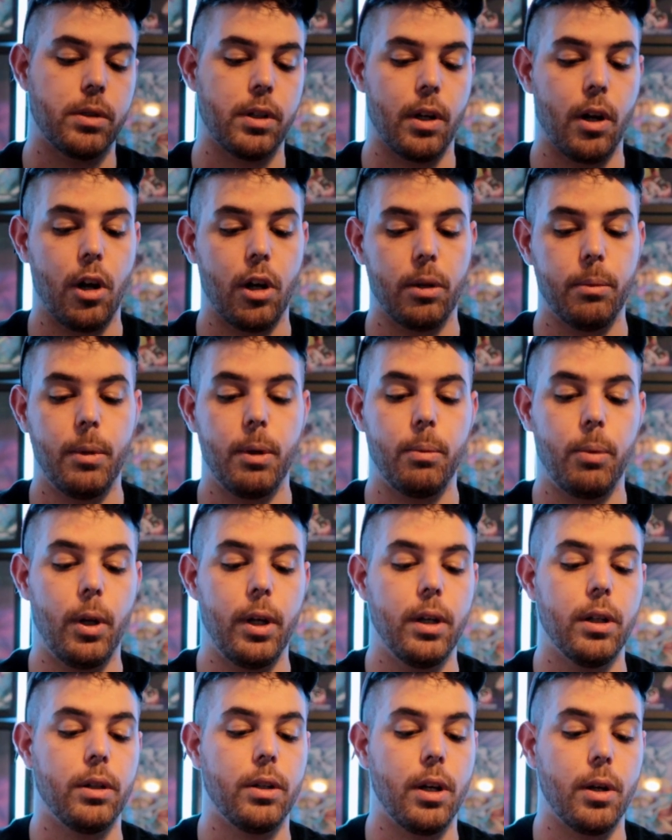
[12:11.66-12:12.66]
Tier Element
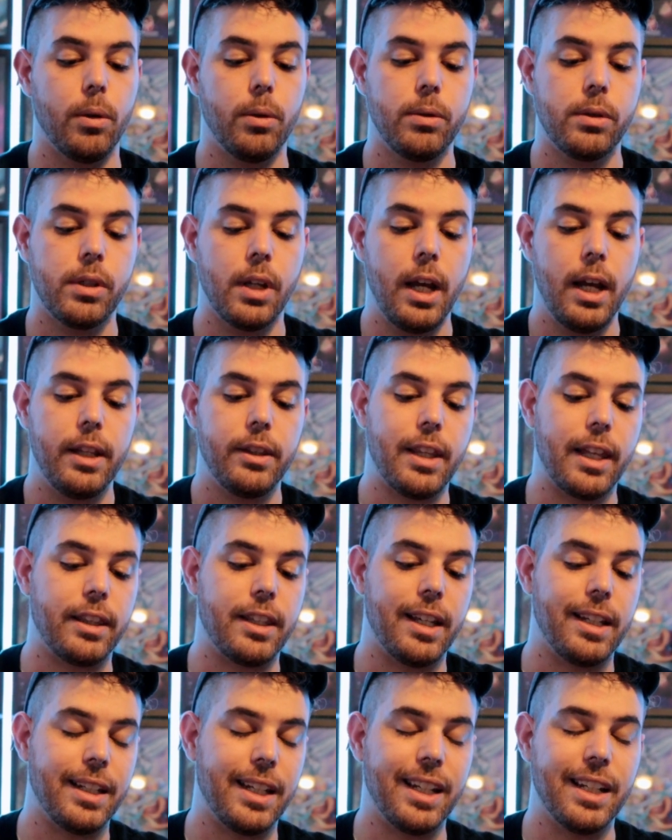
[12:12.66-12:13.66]
player knows that
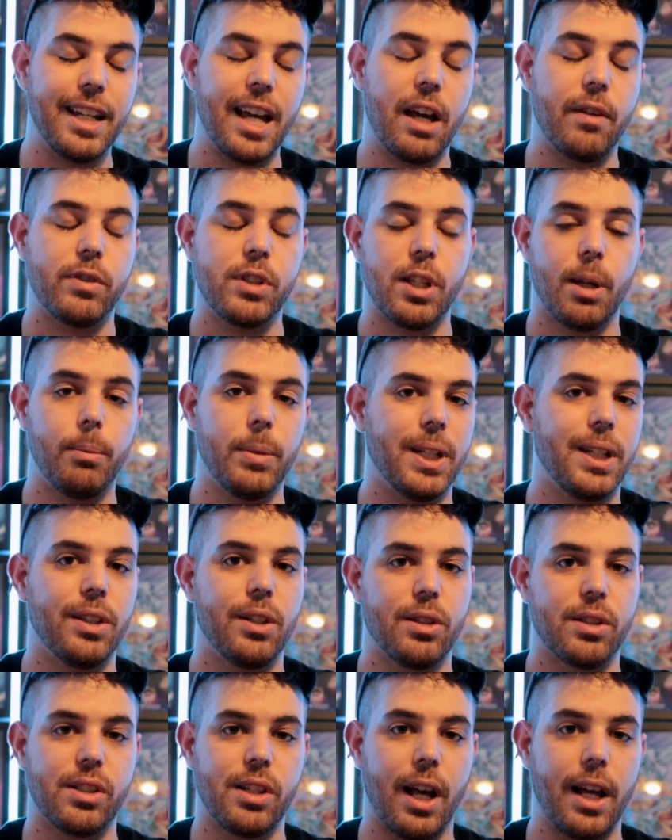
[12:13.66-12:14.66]
they need to have something in
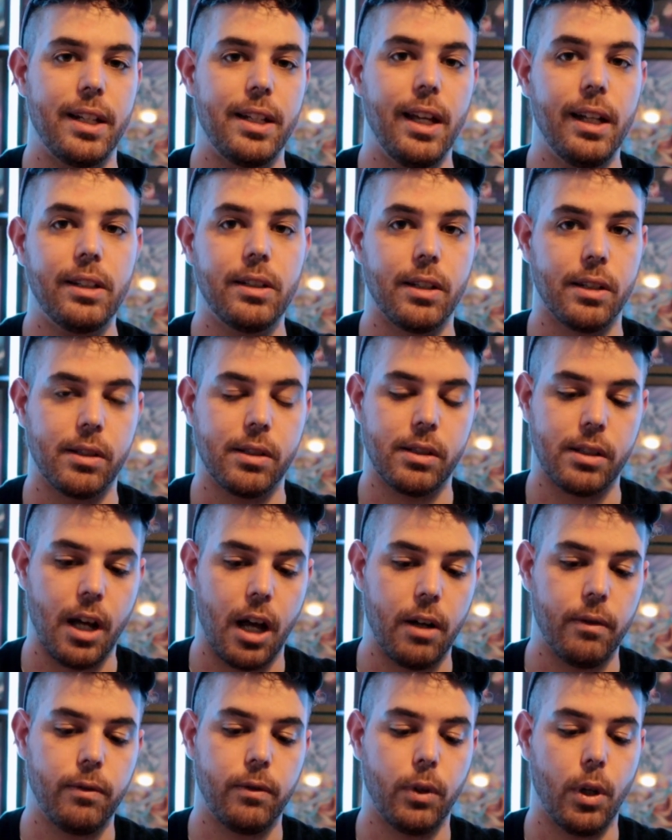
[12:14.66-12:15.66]
their side deck to
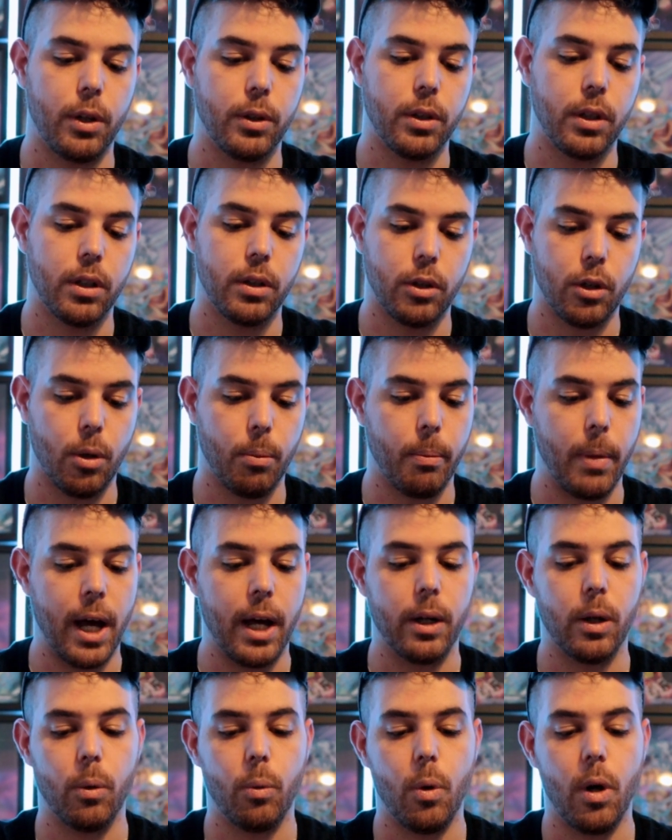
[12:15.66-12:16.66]
stop Flunder, no
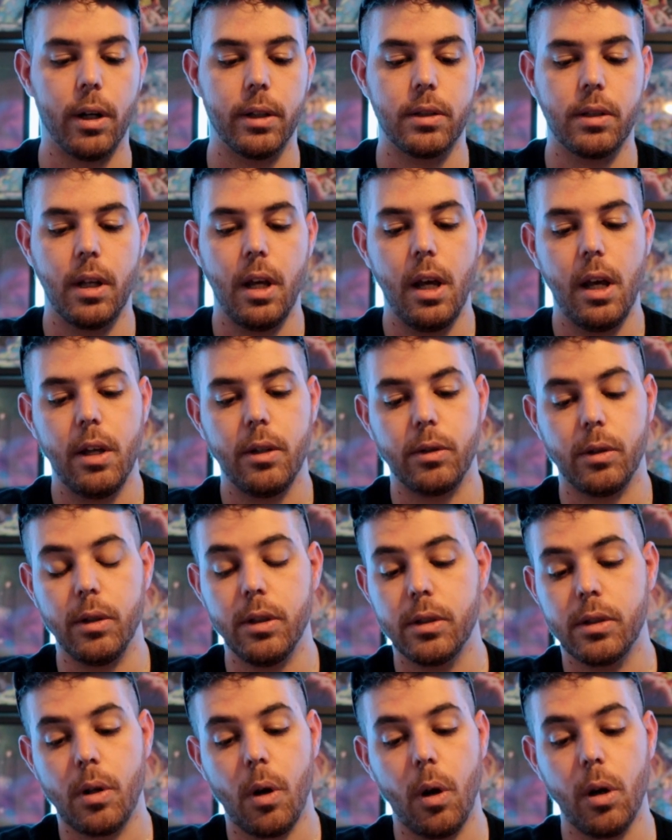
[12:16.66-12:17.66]
matter what. So
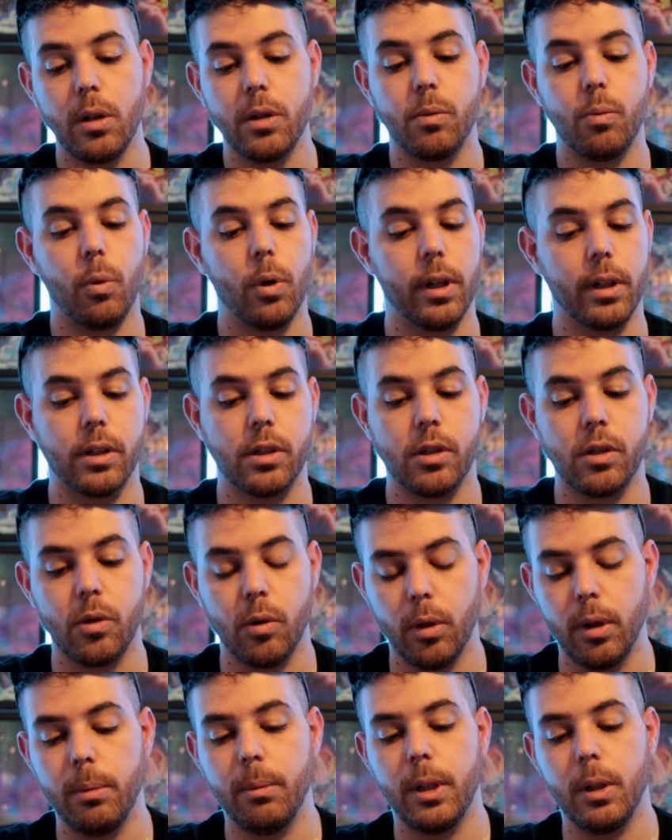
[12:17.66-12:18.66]
these cards work
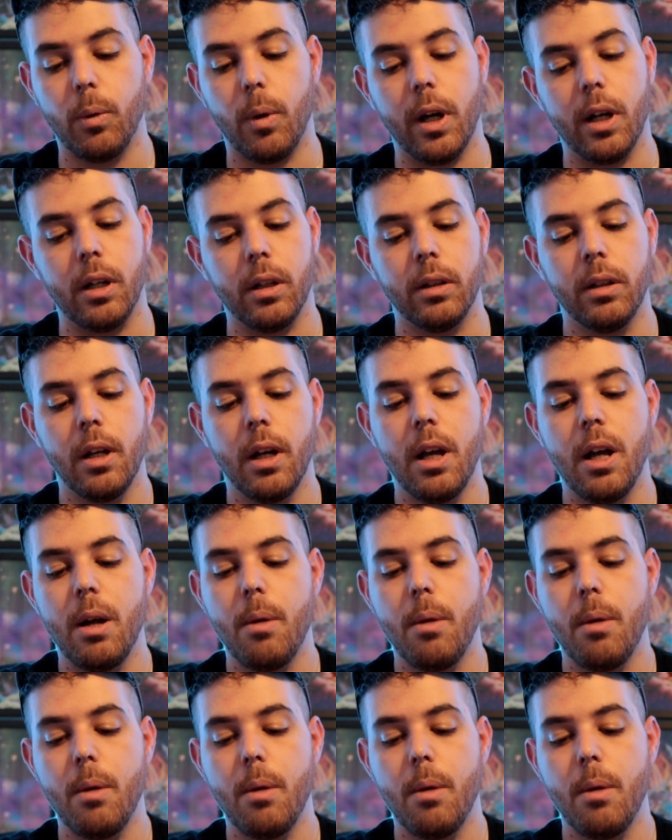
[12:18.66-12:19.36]
extremely well.